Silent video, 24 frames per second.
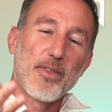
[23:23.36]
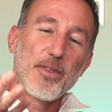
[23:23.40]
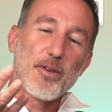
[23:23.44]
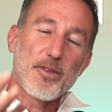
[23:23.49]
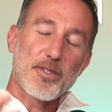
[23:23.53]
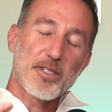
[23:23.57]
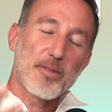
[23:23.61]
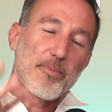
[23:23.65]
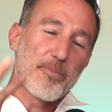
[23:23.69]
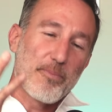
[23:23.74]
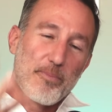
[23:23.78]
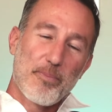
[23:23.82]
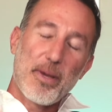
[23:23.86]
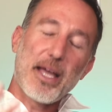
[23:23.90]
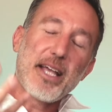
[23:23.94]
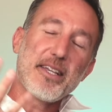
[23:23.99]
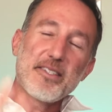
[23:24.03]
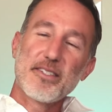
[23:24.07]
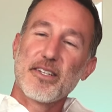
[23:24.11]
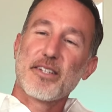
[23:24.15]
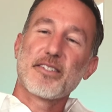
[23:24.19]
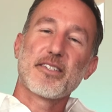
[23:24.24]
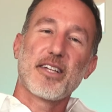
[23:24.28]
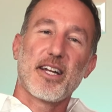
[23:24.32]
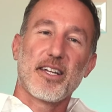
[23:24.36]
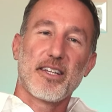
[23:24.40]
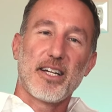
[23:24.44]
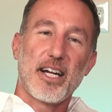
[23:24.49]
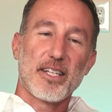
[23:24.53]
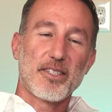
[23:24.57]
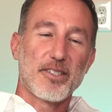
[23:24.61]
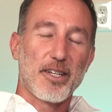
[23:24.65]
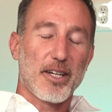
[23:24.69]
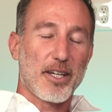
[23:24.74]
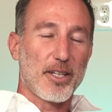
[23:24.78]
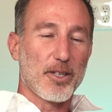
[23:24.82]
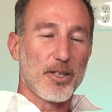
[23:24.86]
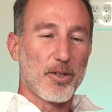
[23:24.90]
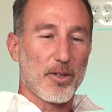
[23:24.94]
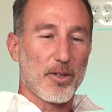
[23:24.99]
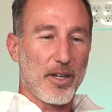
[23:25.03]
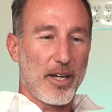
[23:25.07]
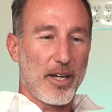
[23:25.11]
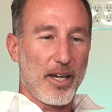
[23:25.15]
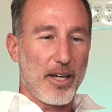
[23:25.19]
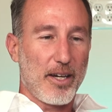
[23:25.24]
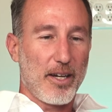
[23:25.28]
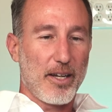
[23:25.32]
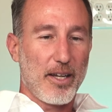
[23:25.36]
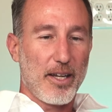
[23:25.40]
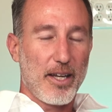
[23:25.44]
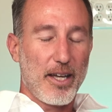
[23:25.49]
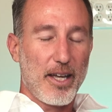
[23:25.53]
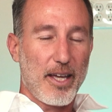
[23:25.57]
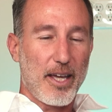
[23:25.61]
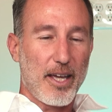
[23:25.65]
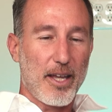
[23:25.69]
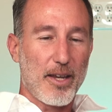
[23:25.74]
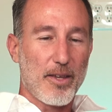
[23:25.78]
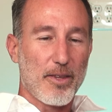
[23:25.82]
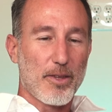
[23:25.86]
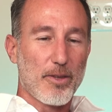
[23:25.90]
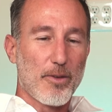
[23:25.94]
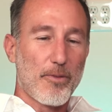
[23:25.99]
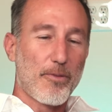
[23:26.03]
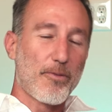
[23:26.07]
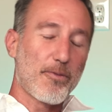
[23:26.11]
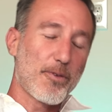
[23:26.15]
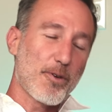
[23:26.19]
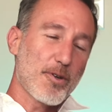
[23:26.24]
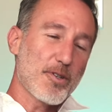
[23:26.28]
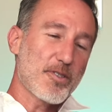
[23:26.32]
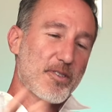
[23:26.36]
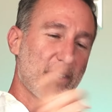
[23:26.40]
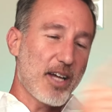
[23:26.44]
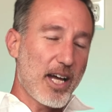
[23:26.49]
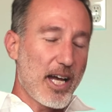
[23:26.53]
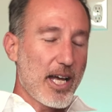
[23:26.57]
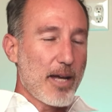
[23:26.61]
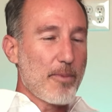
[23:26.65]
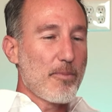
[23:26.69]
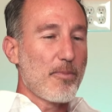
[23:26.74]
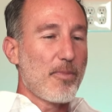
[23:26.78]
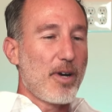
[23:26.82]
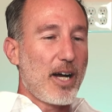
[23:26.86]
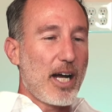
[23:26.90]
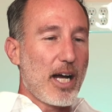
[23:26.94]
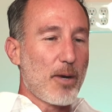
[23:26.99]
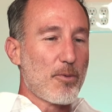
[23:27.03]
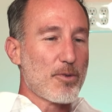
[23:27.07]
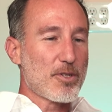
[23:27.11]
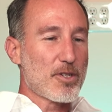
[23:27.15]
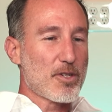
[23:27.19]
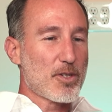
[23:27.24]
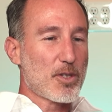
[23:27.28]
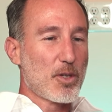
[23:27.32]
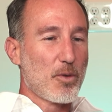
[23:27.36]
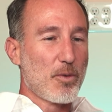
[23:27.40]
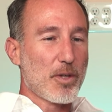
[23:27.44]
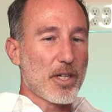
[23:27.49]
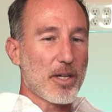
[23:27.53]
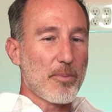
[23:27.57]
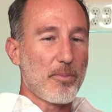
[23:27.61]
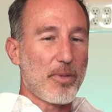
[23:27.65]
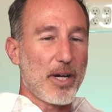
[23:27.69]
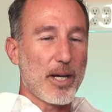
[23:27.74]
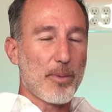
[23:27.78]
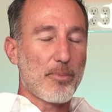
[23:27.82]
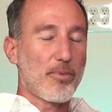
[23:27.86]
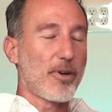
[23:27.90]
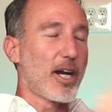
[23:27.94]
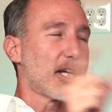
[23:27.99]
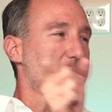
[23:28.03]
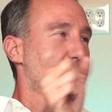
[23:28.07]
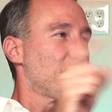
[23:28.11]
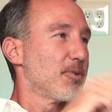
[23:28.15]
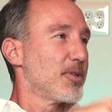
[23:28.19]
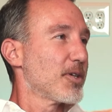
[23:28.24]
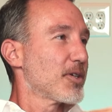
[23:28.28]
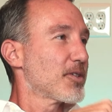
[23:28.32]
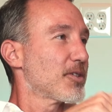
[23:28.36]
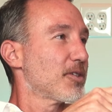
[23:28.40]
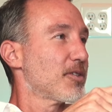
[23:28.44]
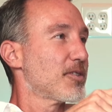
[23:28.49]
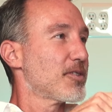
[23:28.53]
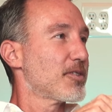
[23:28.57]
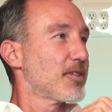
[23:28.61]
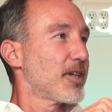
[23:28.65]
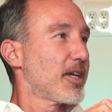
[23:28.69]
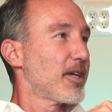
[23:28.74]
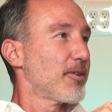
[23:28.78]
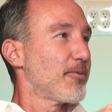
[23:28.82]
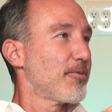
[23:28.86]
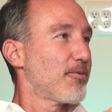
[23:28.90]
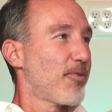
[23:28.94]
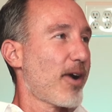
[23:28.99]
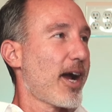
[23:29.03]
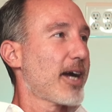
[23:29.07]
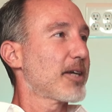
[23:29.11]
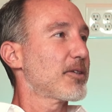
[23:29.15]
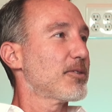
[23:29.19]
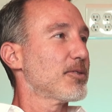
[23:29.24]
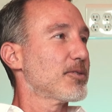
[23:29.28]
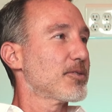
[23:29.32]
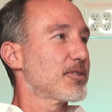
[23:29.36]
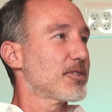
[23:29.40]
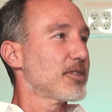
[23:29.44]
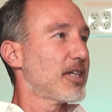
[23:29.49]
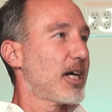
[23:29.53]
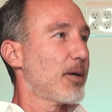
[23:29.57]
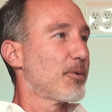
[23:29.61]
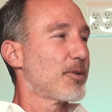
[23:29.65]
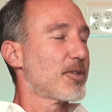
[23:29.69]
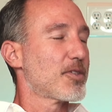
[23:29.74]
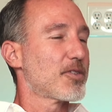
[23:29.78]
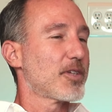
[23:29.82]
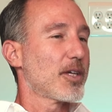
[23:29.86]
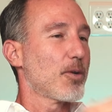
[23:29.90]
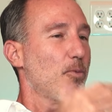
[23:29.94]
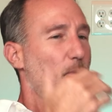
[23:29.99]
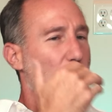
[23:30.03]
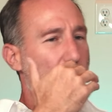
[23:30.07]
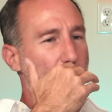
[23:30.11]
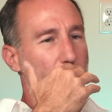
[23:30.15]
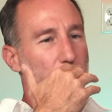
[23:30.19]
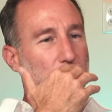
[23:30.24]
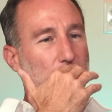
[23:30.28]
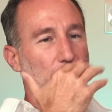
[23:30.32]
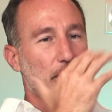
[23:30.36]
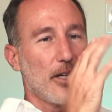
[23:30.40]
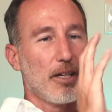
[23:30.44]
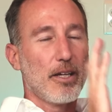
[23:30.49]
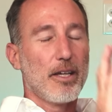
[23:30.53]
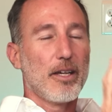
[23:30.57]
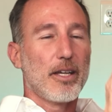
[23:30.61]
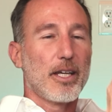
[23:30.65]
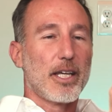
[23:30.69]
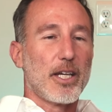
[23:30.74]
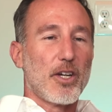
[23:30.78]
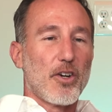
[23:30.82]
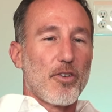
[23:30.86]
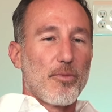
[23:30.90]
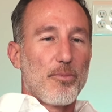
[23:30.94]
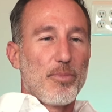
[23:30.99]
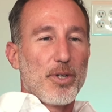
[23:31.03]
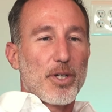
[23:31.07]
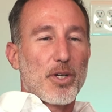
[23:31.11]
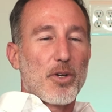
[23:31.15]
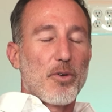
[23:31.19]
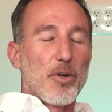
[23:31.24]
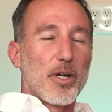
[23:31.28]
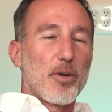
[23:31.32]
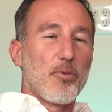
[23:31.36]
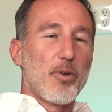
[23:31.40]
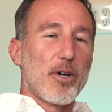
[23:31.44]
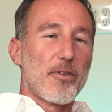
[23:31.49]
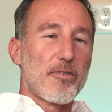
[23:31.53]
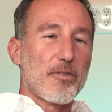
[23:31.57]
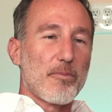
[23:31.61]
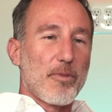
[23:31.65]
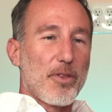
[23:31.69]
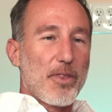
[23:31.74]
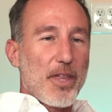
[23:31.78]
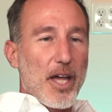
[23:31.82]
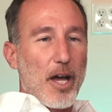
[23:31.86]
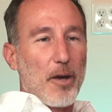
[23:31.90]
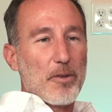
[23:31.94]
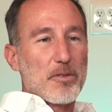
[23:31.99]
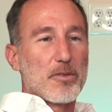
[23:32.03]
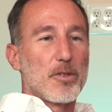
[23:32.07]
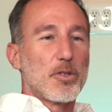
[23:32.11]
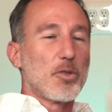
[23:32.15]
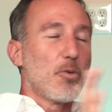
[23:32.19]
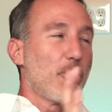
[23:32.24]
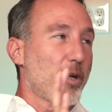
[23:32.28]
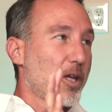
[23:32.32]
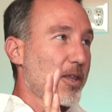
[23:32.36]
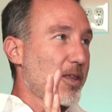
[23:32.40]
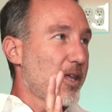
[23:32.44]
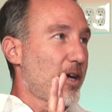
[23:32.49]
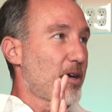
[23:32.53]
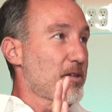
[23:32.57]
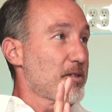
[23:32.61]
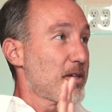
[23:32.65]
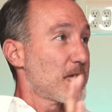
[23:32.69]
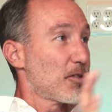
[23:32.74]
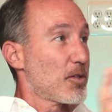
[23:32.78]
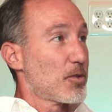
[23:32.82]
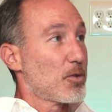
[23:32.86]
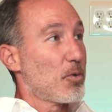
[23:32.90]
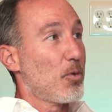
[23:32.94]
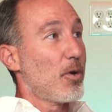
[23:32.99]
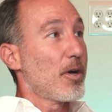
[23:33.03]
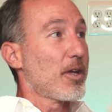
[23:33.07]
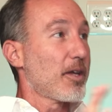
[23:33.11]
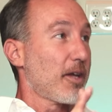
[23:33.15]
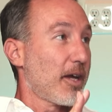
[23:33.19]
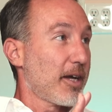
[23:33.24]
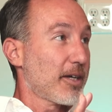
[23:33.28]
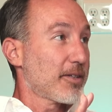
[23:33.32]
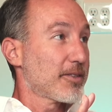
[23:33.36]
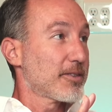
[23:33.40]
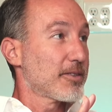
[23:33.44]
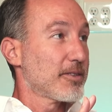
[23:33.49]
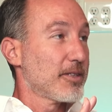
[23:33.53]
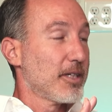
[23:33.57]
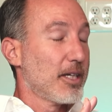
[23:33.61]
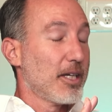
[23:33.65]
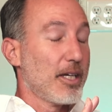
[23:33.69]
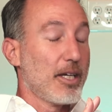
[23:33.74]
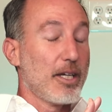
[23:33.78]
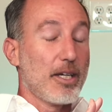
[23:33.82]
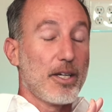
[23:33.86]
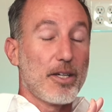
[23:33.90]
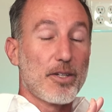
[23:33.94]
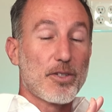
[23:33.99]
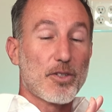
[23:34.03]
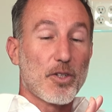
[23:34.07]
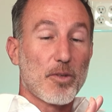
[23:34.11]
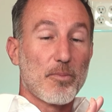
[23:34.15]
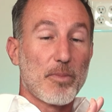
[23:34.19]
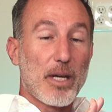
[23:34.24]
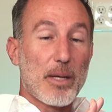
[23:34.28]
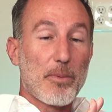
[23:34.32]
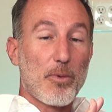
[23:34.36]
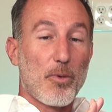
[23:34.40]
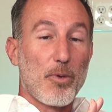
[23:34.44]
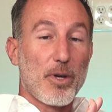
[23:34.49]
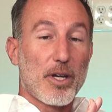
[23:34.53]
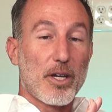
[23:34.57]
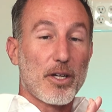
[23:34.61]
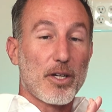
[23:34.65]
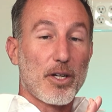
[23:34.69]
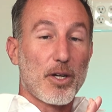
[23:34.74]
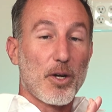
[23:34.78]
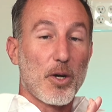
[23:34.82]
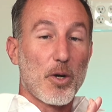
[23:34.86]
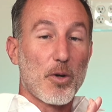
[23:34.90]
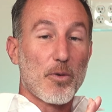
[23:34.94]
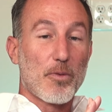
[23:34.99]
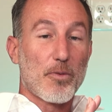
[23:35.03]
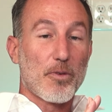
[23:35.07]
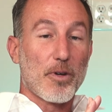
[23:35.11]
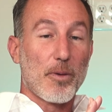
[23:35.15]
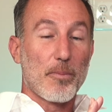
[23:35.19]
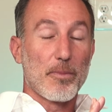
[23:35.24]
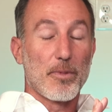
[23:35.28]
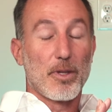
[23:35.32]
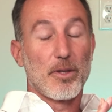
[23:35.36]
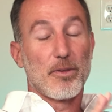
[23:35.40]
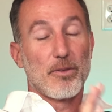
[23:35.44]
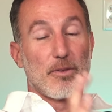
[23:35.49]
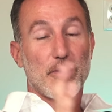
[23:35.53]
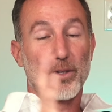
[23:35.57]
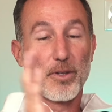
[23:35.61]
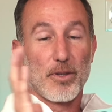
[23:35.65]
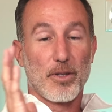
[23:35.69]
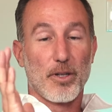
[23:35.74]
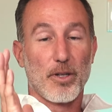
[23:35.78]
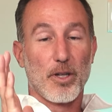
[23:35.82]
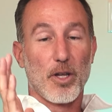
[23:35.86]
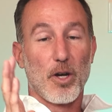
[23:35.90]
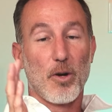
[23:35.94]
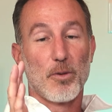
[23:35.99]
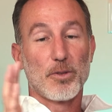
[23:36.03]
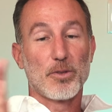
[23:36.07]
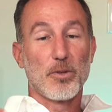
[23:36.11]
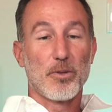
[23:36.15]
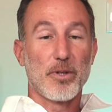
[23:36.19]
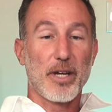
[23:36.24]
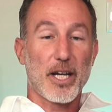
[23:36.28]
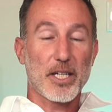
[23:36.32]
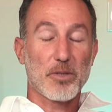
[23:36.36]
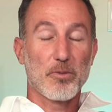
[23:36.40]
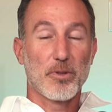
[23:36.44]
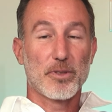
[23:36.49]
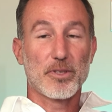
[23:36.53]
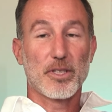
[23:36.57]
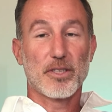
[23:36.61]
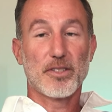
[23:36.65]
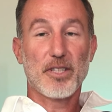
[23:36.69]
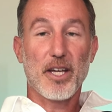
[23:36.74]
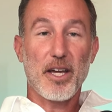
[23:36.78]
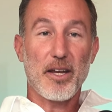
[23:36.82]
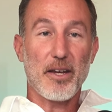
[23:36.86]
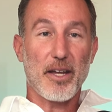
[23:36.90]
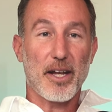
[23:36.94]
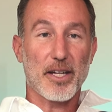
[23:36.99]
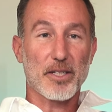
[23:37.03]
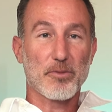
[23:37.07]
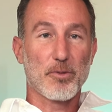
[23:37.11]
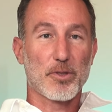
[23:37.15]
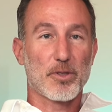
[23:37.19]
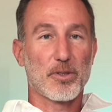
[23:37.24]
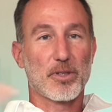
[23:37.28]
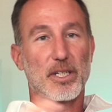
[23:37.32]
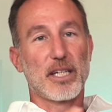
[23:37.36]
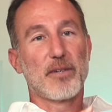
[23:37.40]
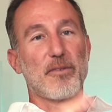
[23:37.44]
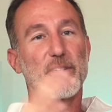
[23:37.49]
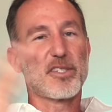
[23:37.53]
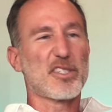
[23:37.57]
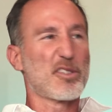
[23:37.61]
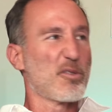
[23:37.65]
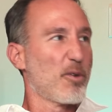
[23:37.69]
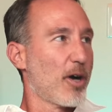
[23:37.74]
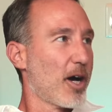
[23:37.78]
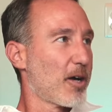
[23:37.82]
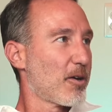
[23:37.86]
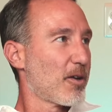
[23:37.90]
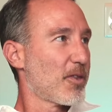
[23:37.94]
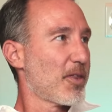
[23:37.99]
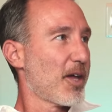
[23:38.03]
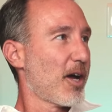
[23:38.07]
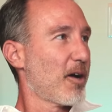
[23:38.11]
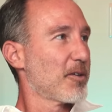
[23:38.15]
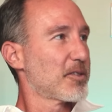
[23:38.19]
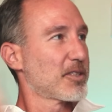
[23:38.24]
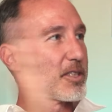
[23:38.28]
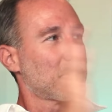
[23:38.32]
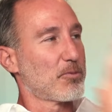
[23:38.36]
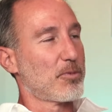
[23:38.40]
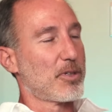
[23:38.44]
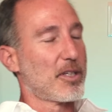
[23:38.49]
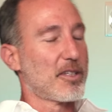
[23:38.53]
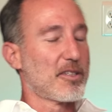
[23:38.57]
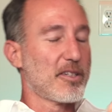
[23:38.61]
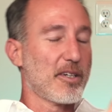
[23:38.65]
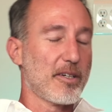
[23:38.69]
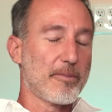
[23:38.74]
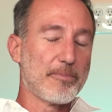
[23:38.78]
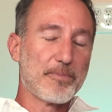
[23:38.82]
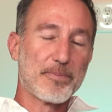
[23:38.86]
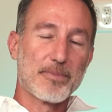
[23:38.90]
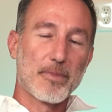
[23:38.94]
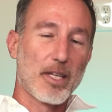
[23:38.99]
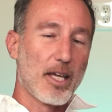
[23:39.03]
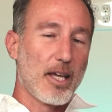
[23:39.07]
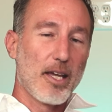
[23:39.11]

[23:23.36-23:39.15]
there's some basics that I take a look at. And the first time I was just doing it by price predictions and fractals. I would just say, well, you know, Bitcoin went from 1,000 to 20,000, that's a 20x. So maybe we can go from the, low to an X one to 10x, which would give us to 100,000 because we went to 10.